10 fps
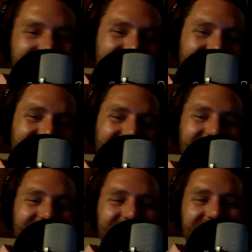
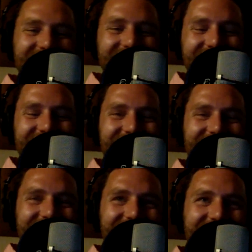
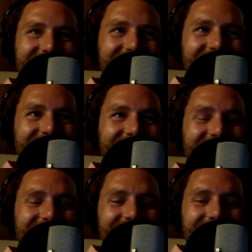
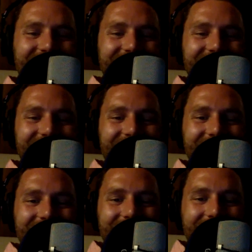
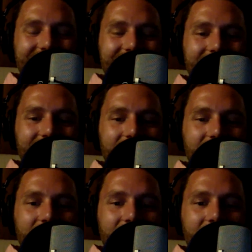
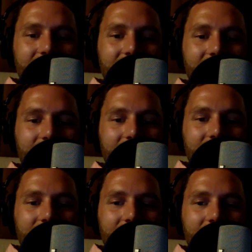
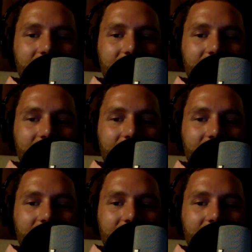This person isn't speaking.